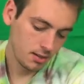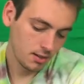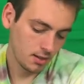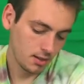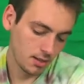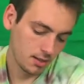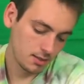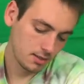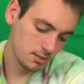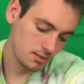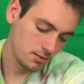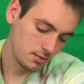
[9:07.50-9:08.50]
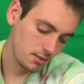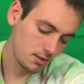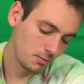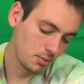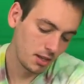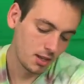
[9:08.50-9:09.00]
is going
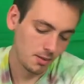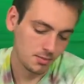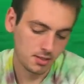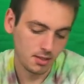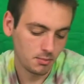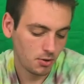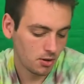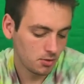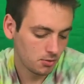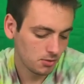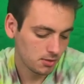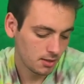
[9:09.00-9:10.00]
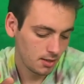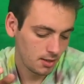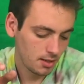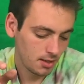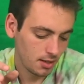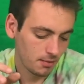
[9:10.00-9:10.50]
to pick up scent particles.
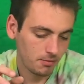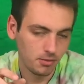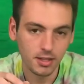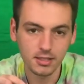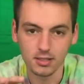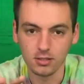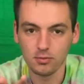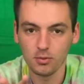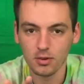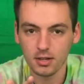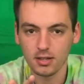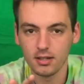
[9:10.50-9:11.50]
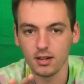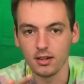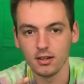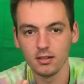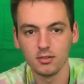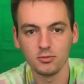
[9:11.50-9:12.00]
It flicks its forked
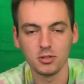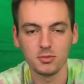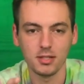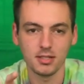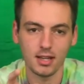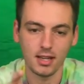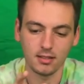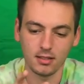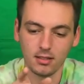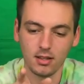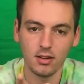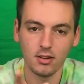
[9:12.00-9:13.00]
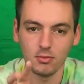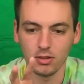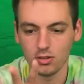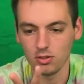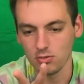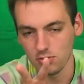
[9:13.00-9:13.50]
tongue, which means it has a tongue with
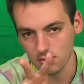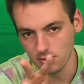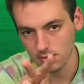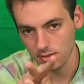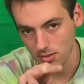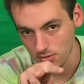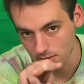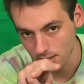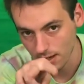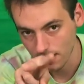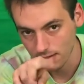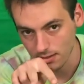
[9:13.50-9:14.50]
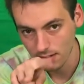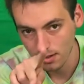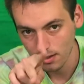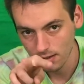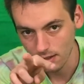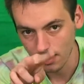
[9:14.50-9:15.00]
two sides
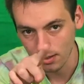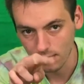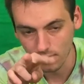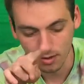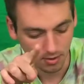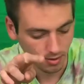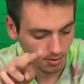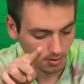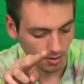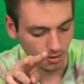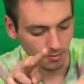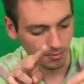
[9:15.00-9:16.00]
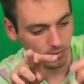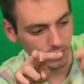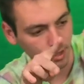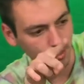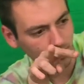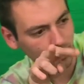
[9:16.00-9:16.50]
that
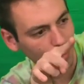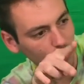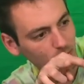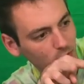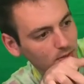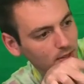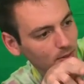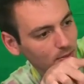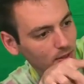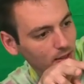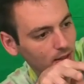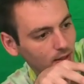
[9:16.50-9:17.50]
can kind of move separately.